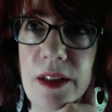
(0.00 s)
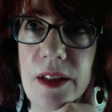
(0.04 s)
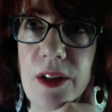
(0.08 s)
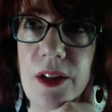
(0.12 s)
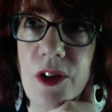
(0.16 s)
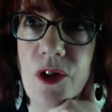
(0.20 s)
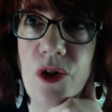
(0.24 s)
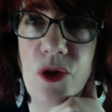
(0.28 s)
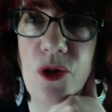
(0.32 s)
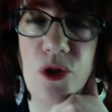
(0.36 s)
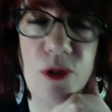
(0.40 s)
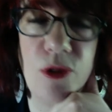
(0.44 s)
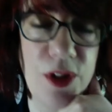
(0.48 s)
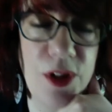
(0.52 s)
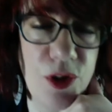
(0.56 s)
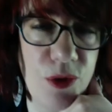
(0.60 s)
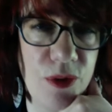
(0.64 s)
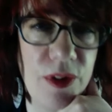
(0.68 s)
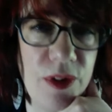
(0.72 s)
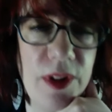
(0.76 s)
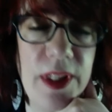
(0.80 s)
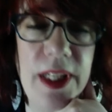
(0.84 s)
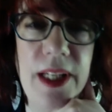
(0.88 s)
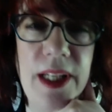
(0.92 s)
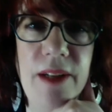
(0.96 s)
stress
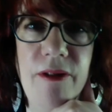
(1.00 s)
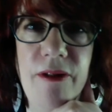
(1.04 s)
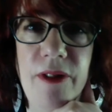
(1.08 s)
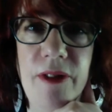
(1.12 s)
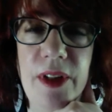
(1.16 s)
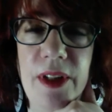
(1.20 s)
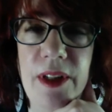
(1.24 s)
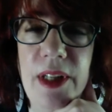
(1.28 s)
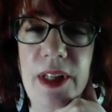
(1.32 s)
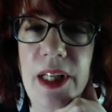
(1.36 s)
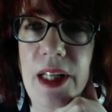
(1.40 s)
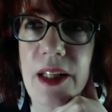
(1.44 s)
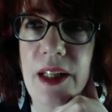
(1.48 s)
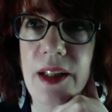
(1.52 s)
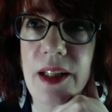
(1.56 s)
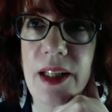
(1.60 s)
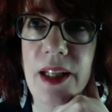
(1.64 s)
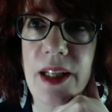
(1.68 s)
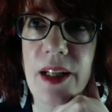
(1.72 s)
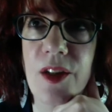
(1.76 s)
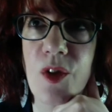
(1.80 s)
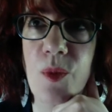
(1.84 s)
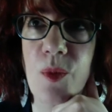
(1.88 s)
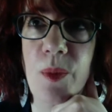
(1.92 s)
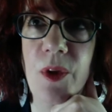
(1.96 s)
relief and healing
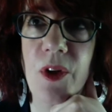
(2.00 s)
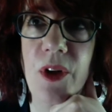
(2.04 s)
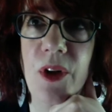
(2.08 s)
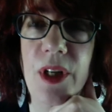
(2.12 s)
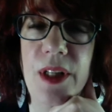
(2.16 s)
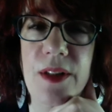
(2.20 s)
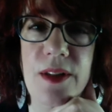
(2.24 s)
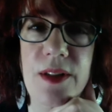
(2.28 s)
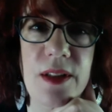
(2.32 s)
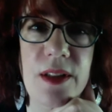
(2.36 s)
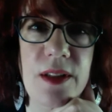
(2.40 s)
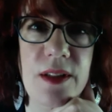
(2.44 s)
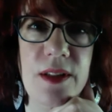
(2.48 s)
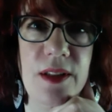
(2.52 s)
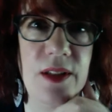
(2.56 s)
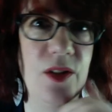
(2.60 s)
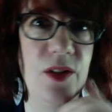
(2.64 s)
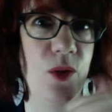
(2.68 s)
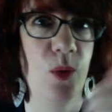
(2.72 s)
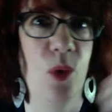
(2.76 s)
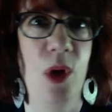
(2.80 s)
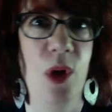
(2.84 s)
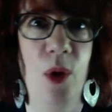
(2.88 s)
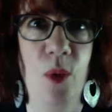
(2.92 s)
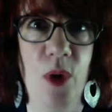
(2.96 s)
experiences, I
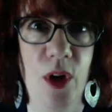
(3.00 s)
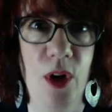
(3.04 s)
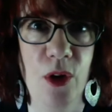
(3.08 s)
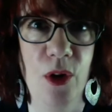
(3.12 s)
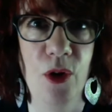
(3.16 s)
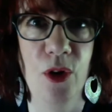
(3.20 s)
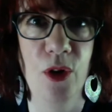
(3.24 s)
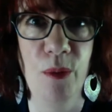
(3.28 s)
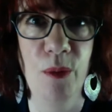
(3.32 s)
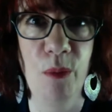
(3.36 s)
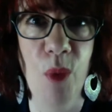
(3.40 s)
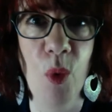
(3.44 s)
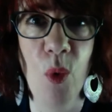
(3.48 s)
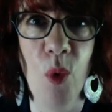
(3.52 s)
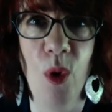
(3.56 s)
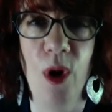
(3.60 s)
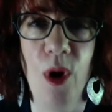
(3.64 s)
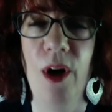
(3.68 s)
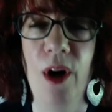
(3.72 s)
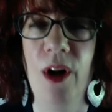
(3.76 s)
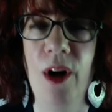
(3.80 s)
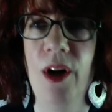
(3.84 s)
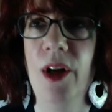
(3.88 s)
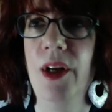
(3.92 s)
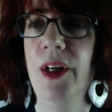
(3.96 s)
said, well, I want to learn
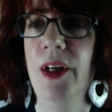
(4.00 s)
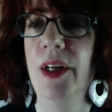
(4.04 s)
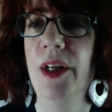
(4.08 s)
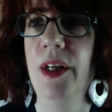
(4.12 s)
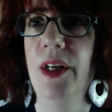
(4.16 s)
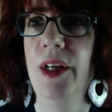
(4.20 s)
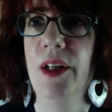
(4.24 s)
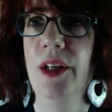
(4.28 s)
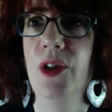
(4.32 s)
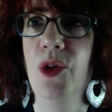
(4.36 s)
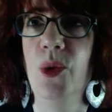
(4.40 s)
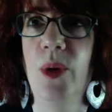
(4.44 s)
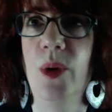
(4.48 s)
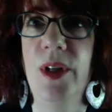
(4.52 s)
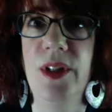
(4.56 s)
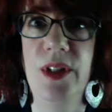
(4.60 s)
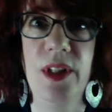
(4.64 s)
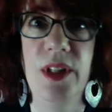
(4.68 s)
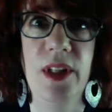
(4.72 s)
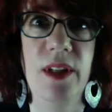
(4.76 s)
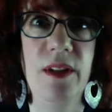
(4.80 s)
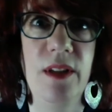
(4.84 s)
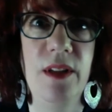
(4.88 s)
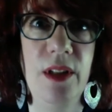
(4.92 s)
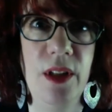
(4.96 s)
more. So I
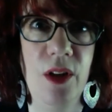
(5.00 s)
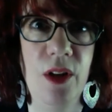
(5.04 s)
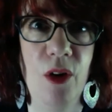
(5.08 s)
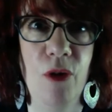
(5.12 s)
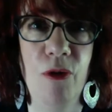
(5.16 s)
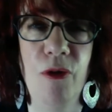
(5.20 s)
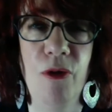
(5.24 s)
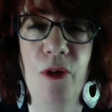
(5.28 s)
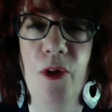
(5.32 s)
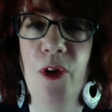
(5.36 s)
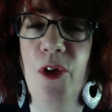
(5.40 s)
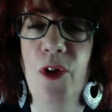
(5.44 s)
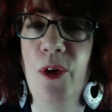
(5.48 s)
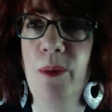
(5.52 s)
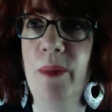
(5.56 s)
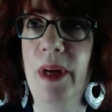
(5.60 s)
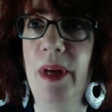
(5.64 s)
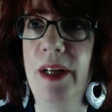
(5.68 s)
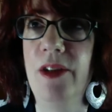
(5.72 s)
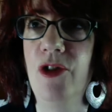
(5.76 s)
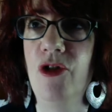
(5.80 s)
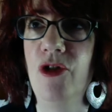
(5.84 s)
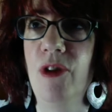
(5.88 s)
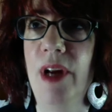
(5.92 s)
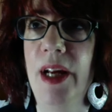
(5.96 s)
did, further my
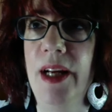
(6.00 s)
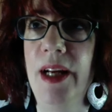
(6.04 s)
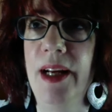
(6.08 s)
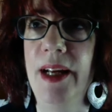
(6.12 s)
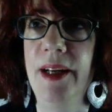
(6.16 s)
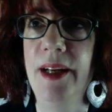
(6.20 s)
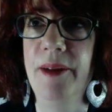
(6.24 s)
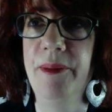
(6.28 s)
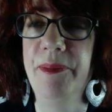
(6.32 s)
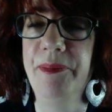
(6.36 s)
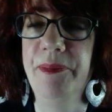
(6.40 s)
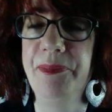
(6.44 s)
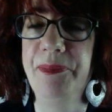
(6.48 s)
training.